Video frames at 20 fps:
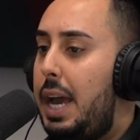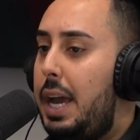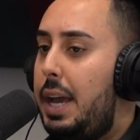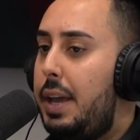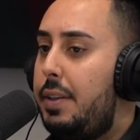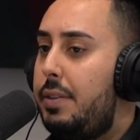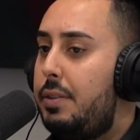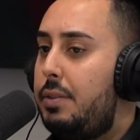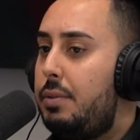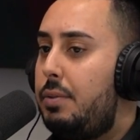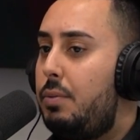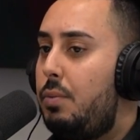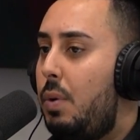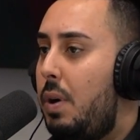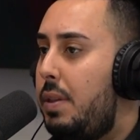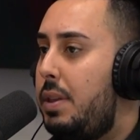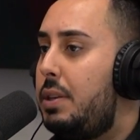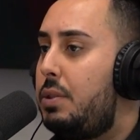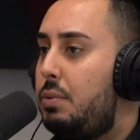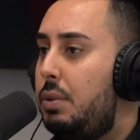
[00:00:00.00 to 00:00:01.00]
And
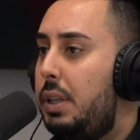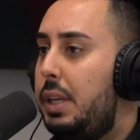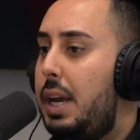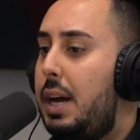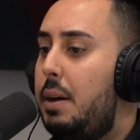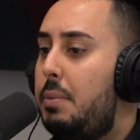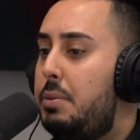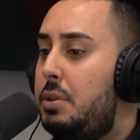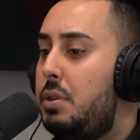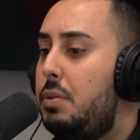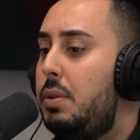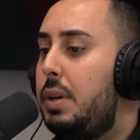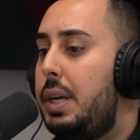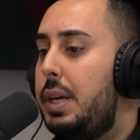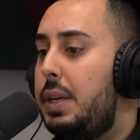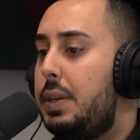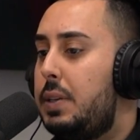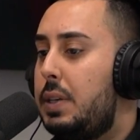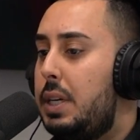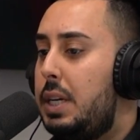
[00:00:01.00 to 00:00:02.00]
where this really helps you
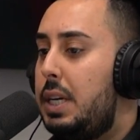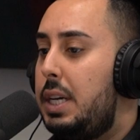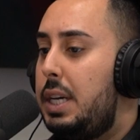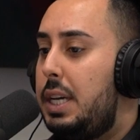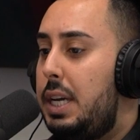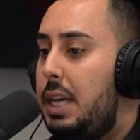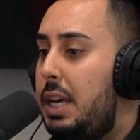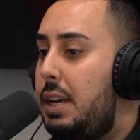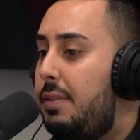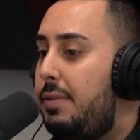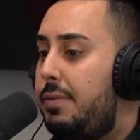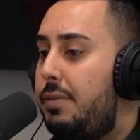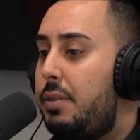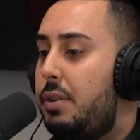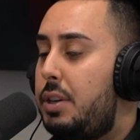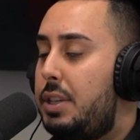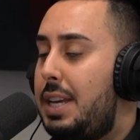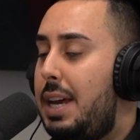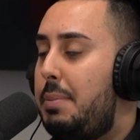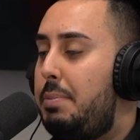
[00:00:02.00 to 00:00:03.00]
is if, for
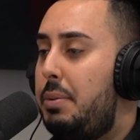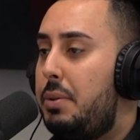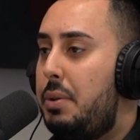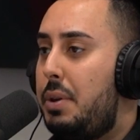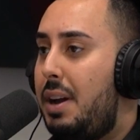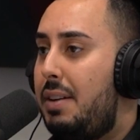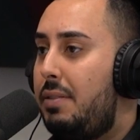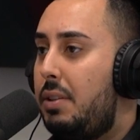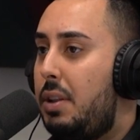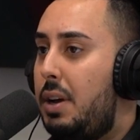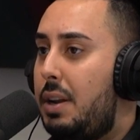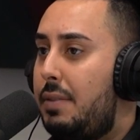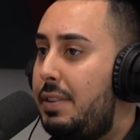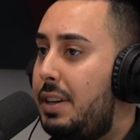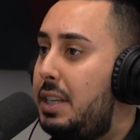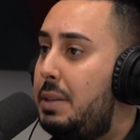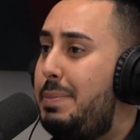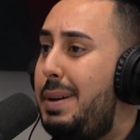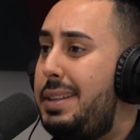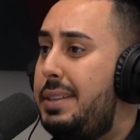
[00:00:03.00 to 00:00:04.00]
example, you have a lot of
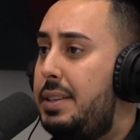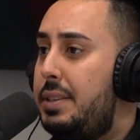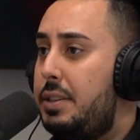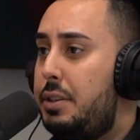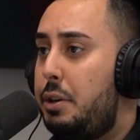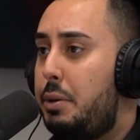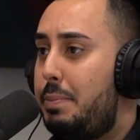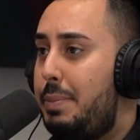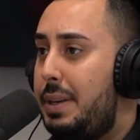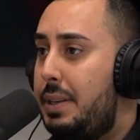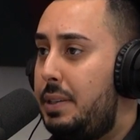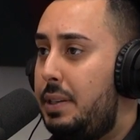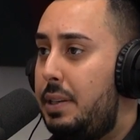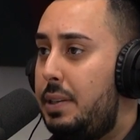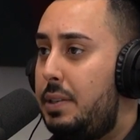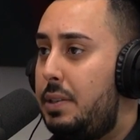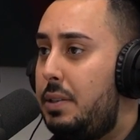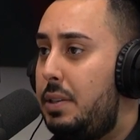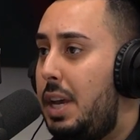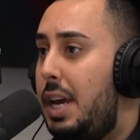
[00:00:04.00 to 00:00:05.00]
expenses in your
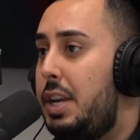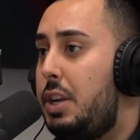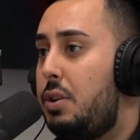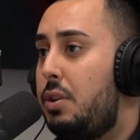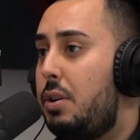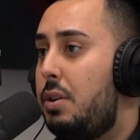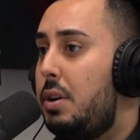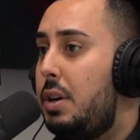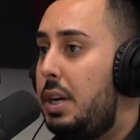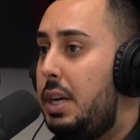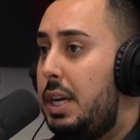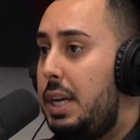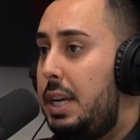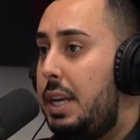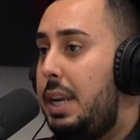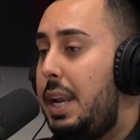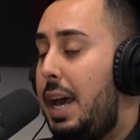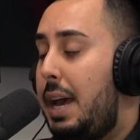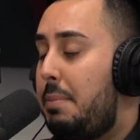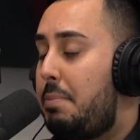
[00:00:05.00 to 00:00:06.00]
business and your
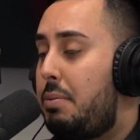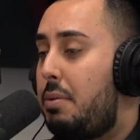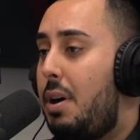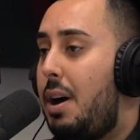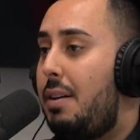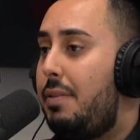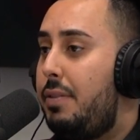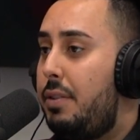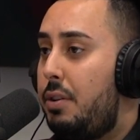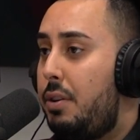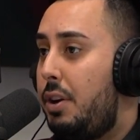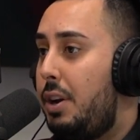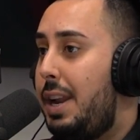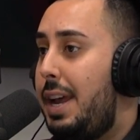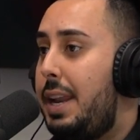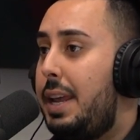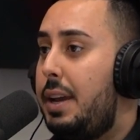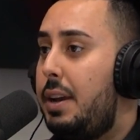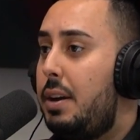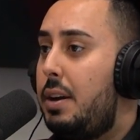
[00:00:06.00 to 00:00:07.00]
net profit or your
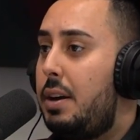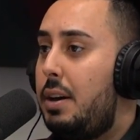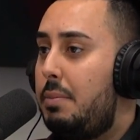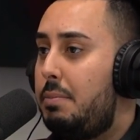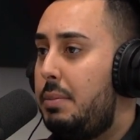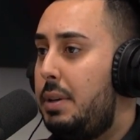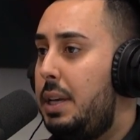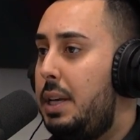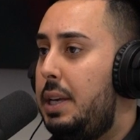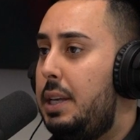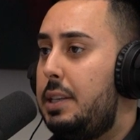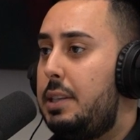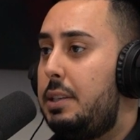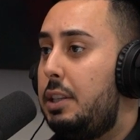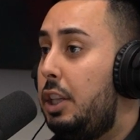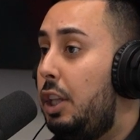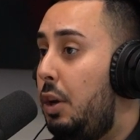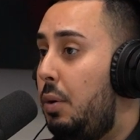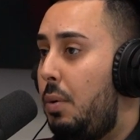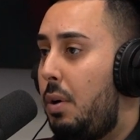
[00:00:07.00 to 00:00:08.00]
net income is
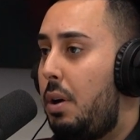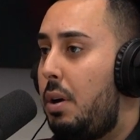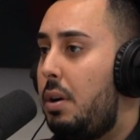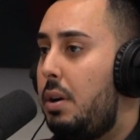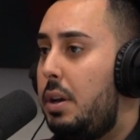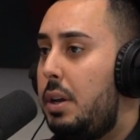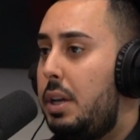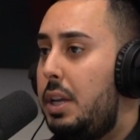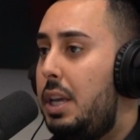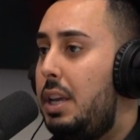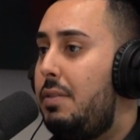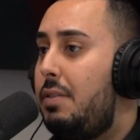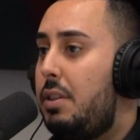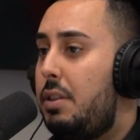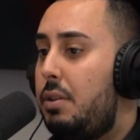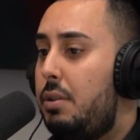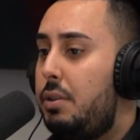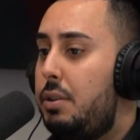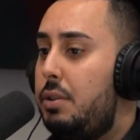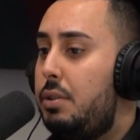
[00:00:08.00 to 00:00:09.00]
lower, even
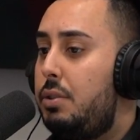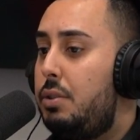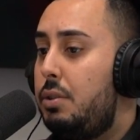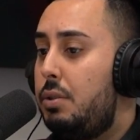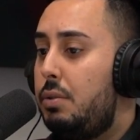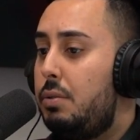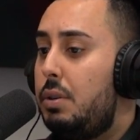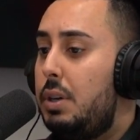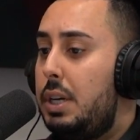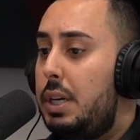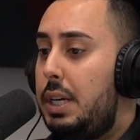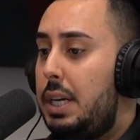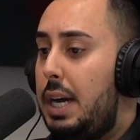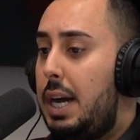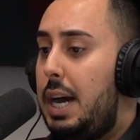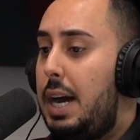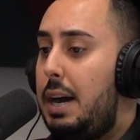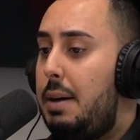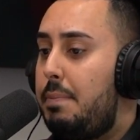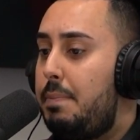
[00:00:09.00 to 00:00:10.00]
though you do
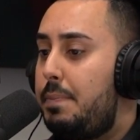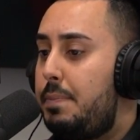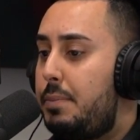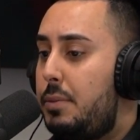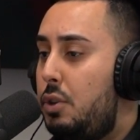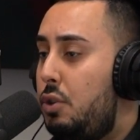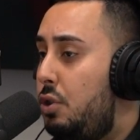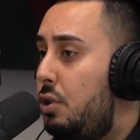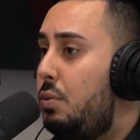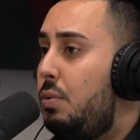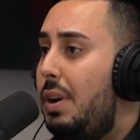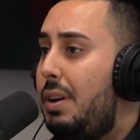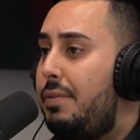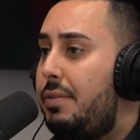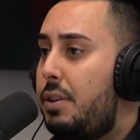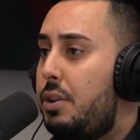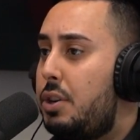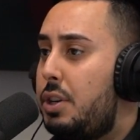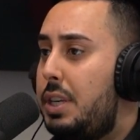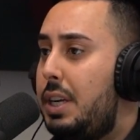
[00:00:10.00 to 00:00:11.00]
well
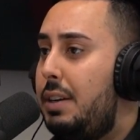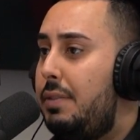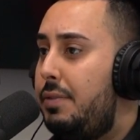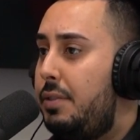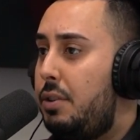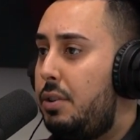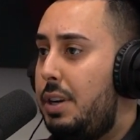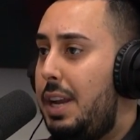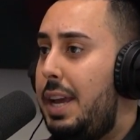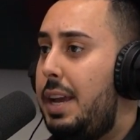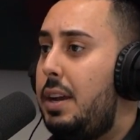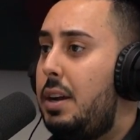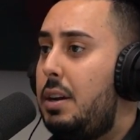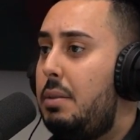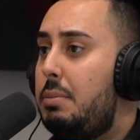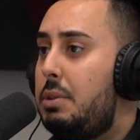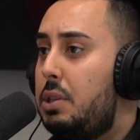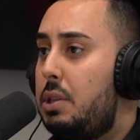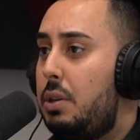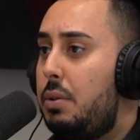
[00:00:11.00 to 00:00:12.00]
for yourself, your net
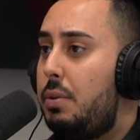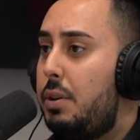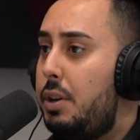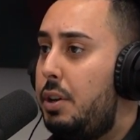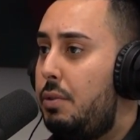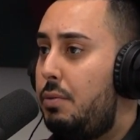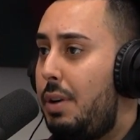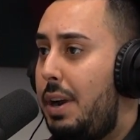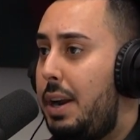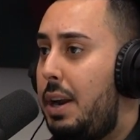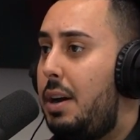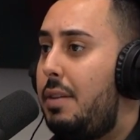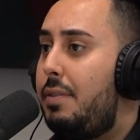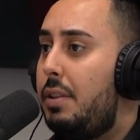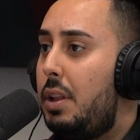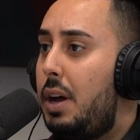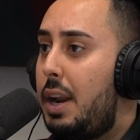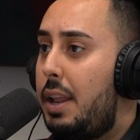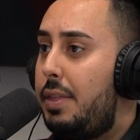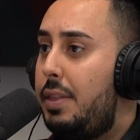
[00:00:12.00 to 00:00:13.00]
income is lower, you write off a
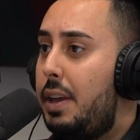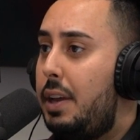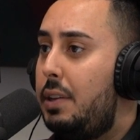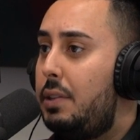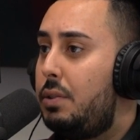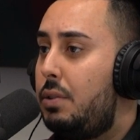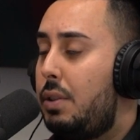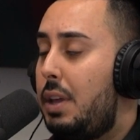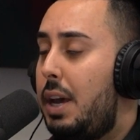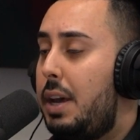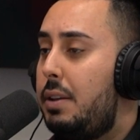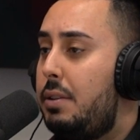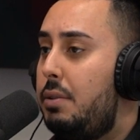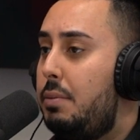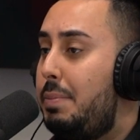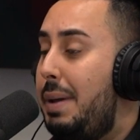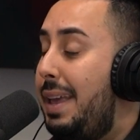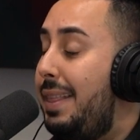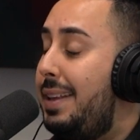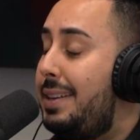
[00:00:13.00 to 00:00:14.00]
lot of things so that you
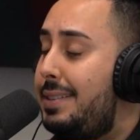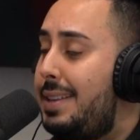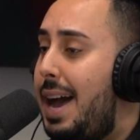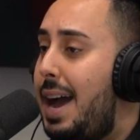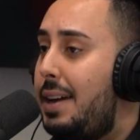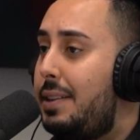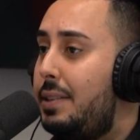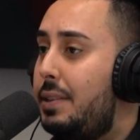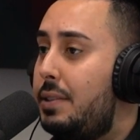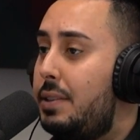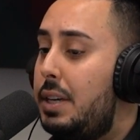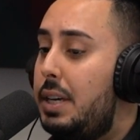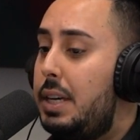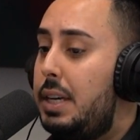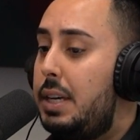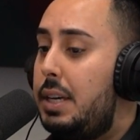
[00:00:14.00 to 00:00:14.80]
pay less taxes.